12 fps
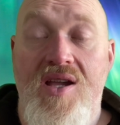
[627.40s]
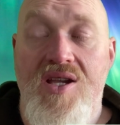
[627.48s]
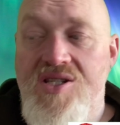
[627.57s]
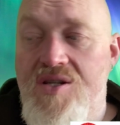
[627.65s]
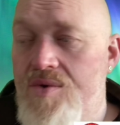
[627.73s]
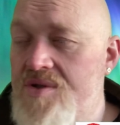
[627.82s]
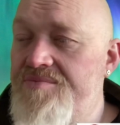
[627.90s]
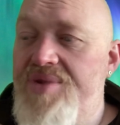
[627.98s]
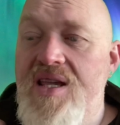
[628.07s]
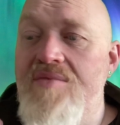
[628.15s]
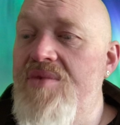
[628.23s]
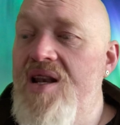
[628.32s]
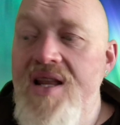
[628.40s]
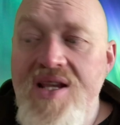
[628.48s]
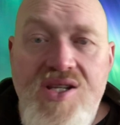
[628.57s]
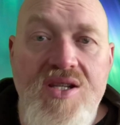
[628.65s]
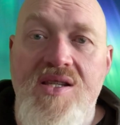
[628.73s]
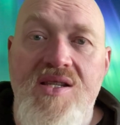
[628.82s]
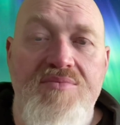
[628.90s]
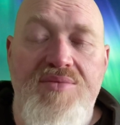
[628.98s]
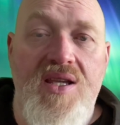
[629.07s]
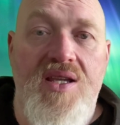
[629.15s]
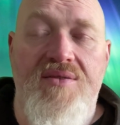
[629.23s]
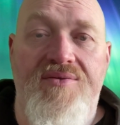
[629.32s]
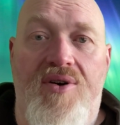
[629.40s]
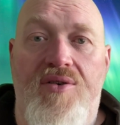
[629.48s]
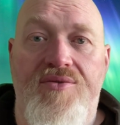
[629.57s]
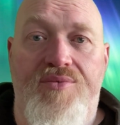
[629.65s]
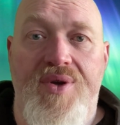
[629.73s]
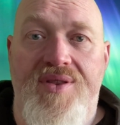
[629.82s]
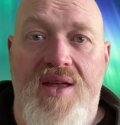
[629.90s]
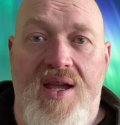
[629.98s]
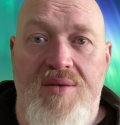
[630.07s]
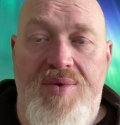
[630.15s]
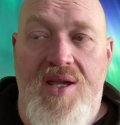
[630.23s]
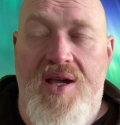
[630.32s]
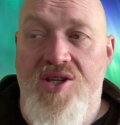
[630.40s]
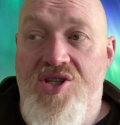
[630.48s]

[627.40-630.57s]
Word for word: She wasn't being malicious in being involved with ABA.